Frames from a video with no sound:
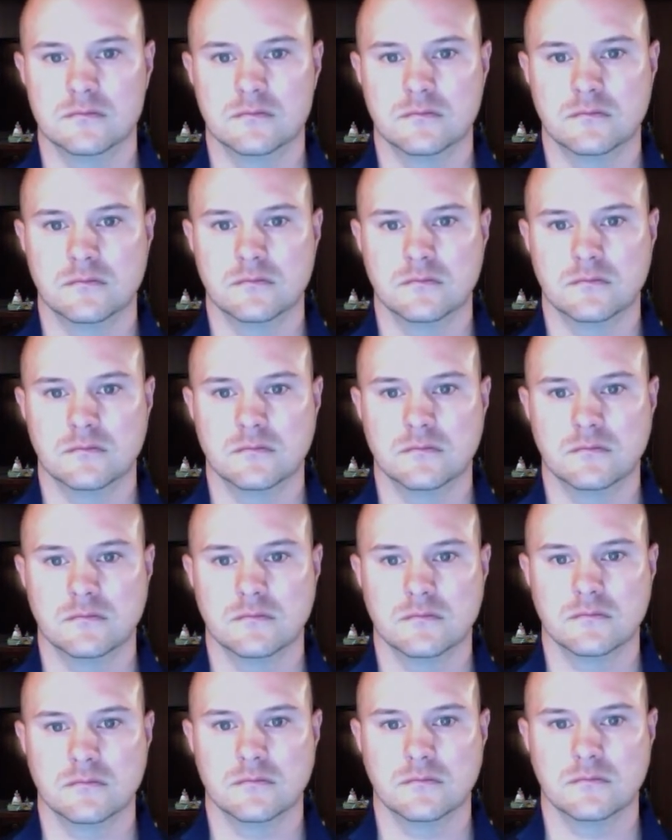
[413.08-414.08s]

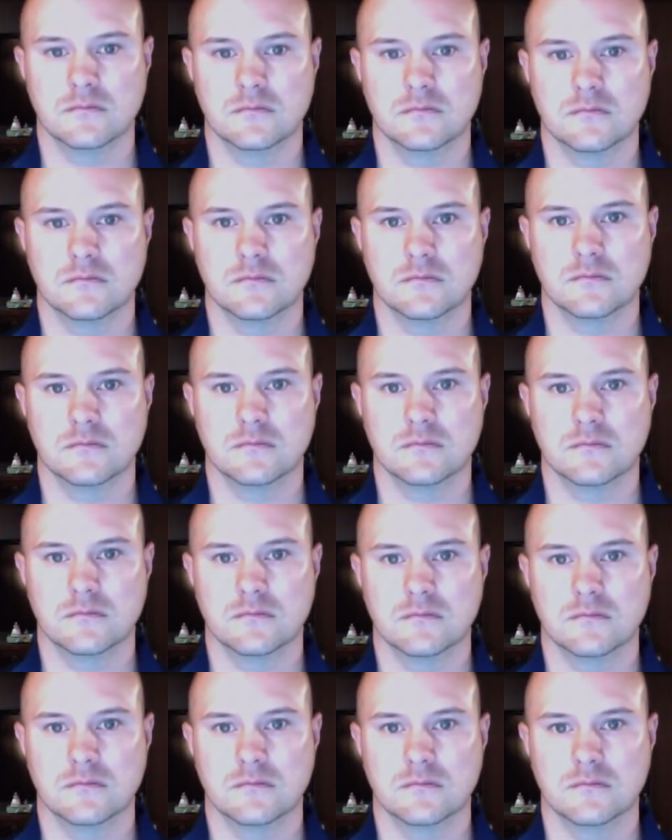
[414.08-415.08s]

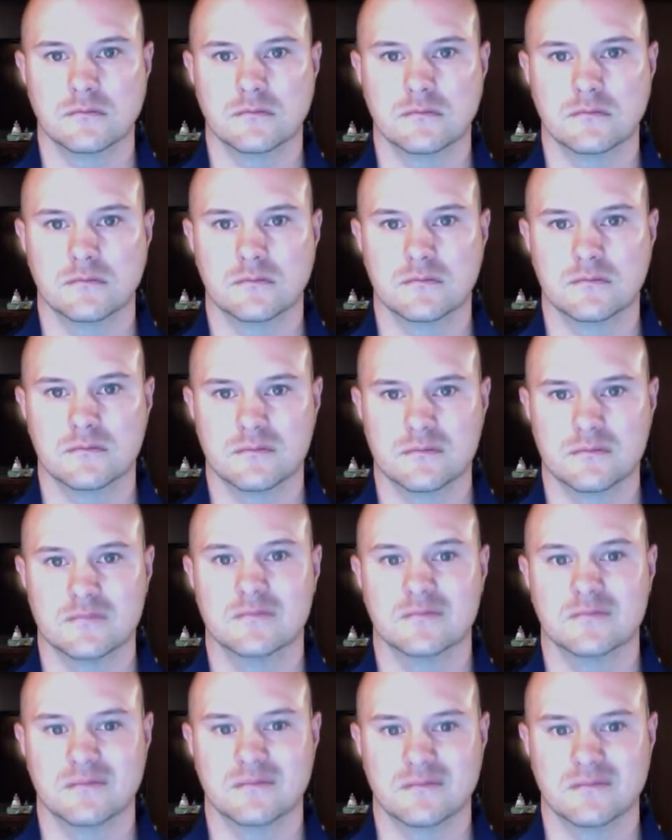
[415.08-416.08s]

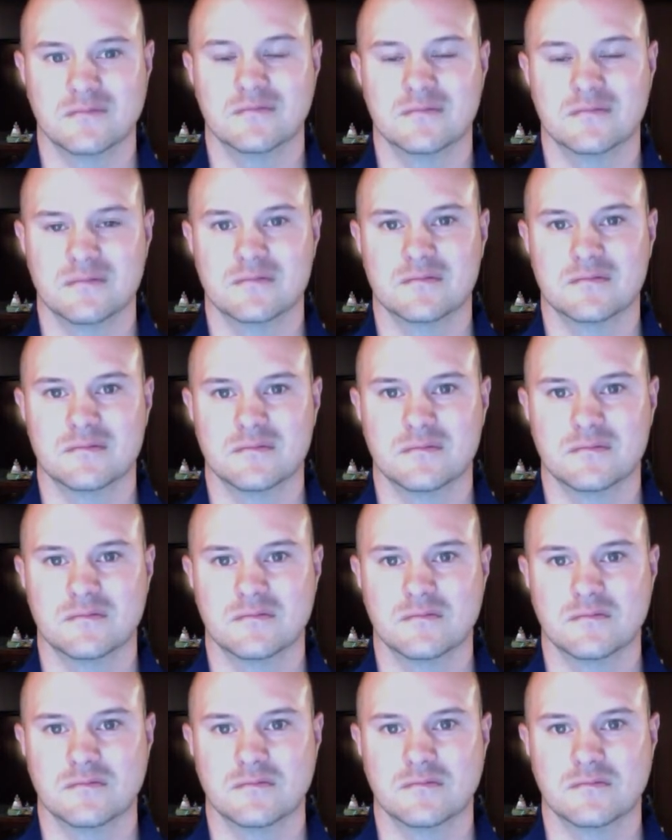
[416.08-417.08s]

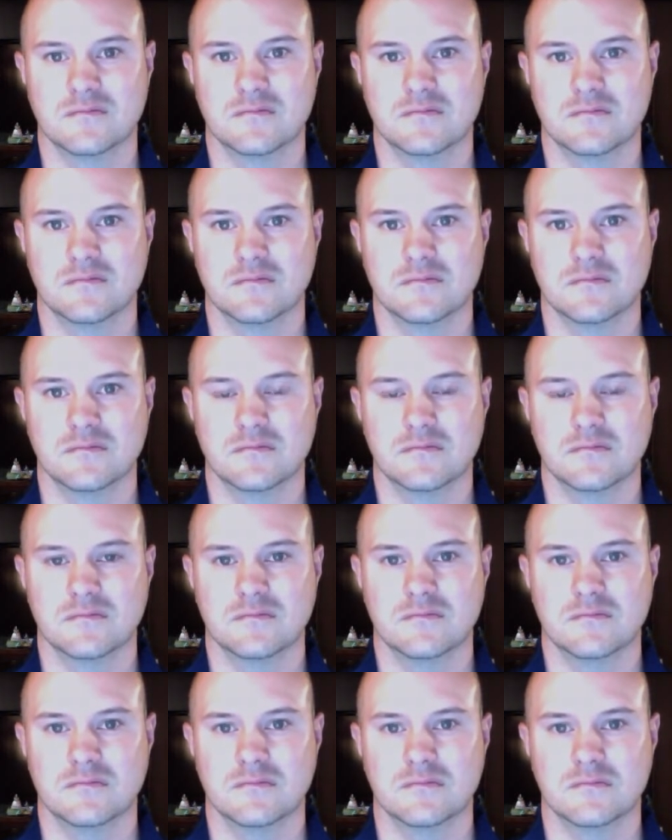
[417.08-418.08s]

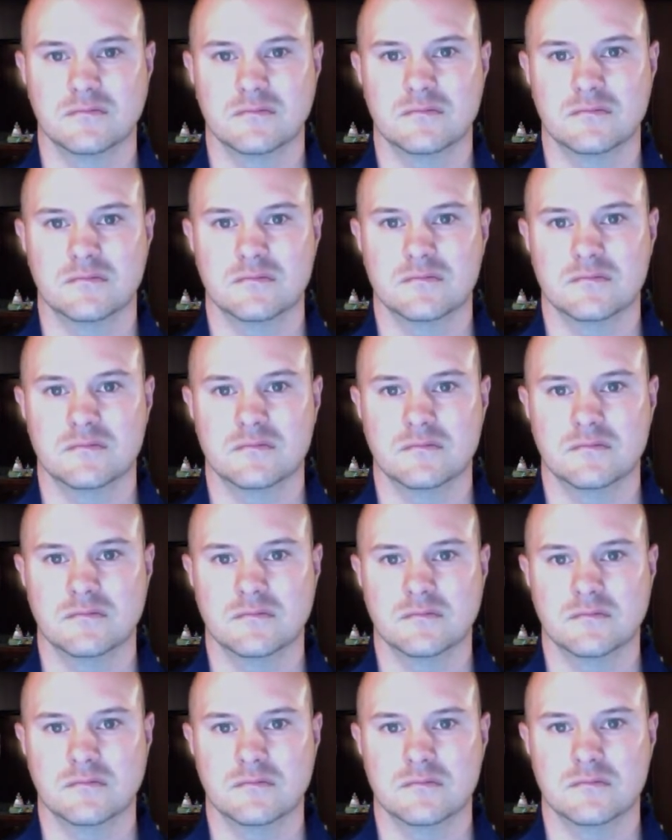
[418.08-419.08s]

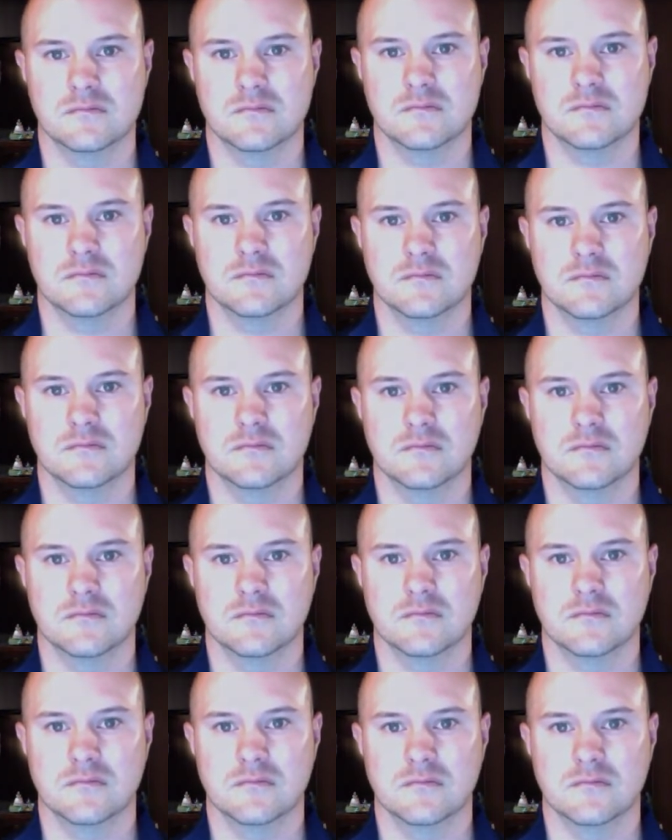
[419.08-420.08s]

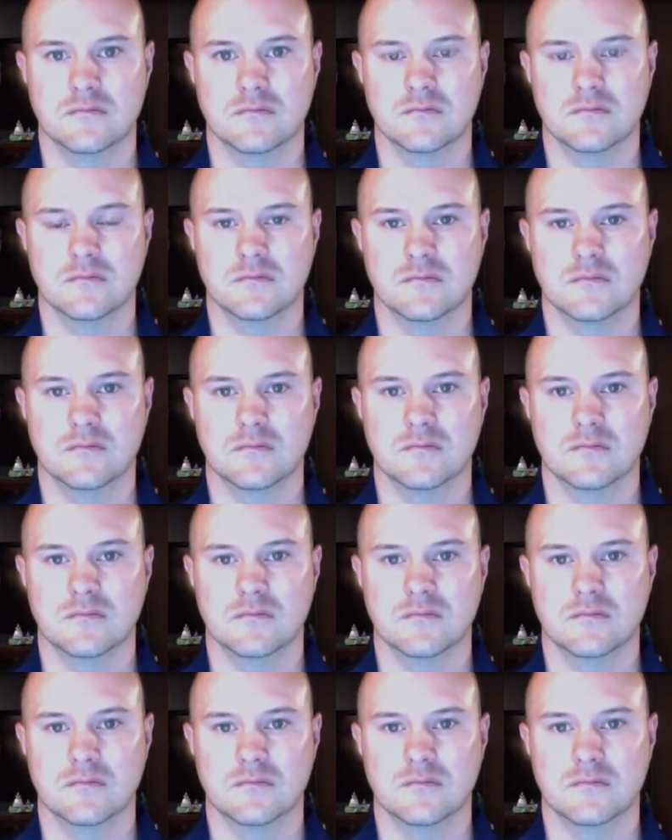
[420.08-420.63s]
This person isn't speaking.